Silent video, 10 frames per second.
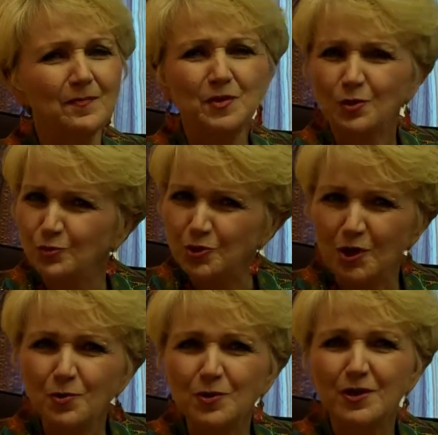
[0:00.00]
So
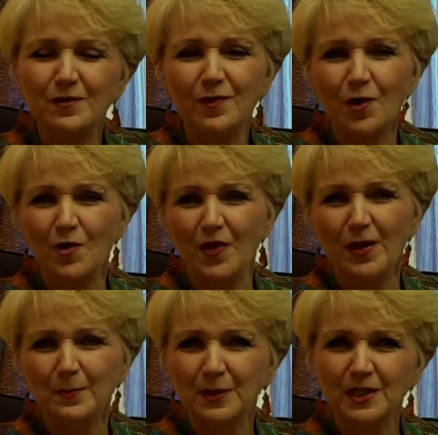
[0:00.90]
don't give her
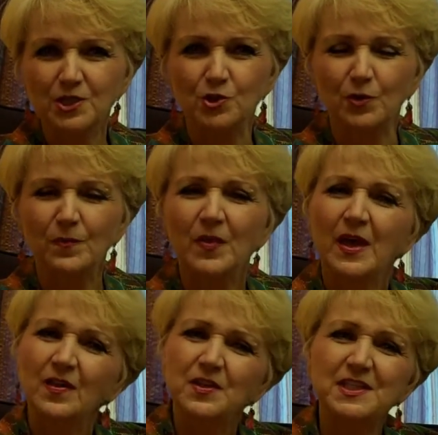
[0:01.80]
that pleasure.
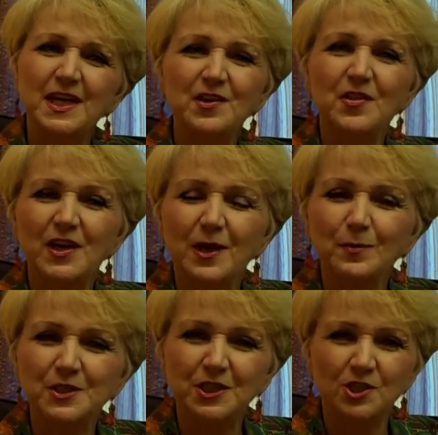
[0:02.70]
The second thing I
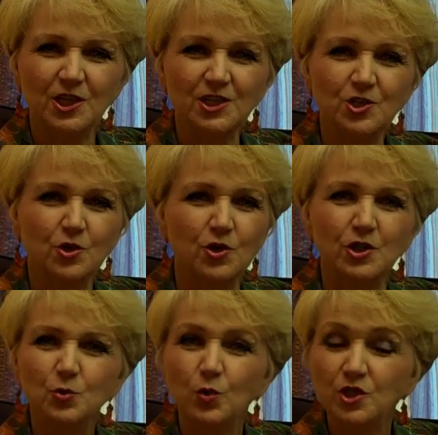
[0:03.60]
would suggest to you
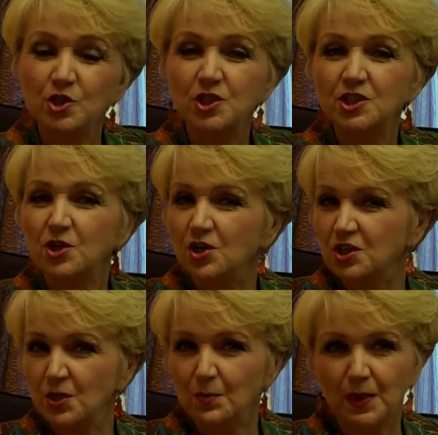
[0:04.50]
is when she
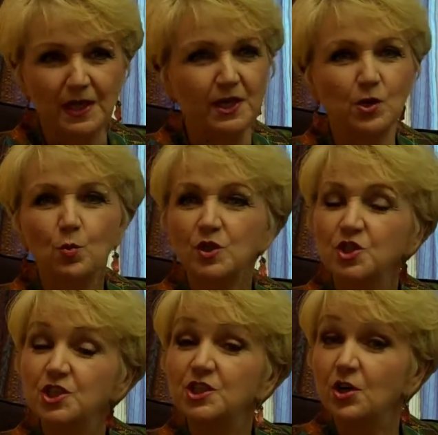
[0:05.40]
starts complaining or when
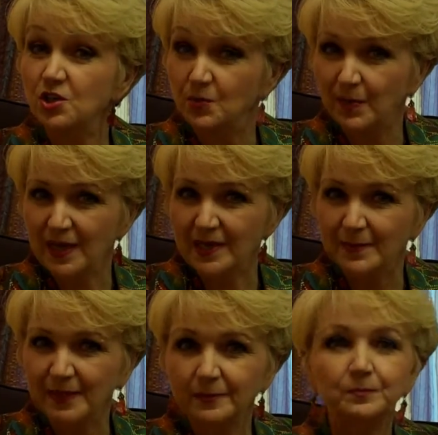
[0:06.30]
she starts
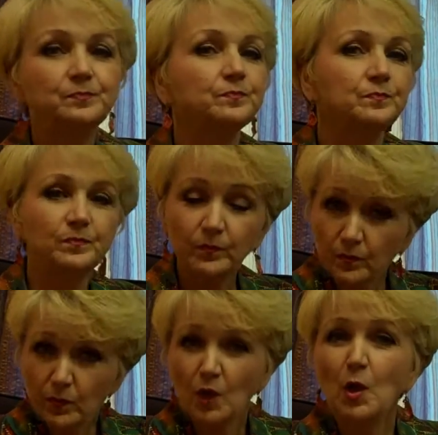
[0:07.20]
blaming,
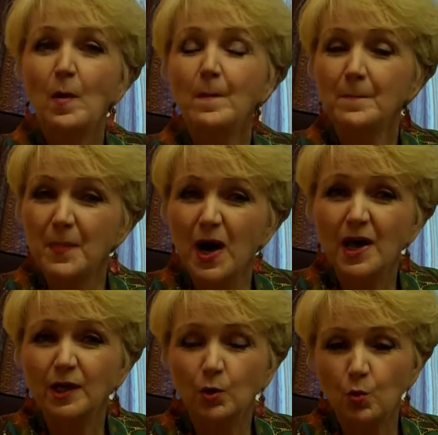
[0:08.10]

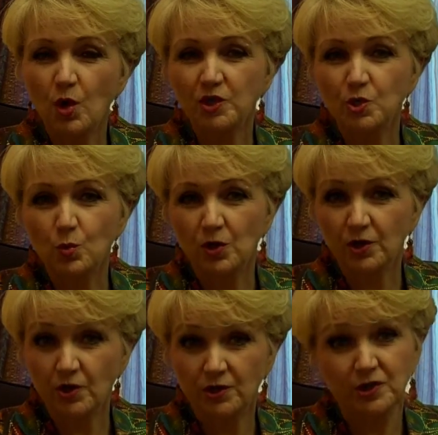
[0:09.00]
model what you want
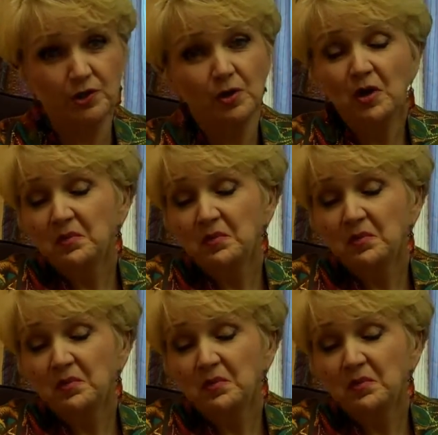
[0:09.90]
her to do.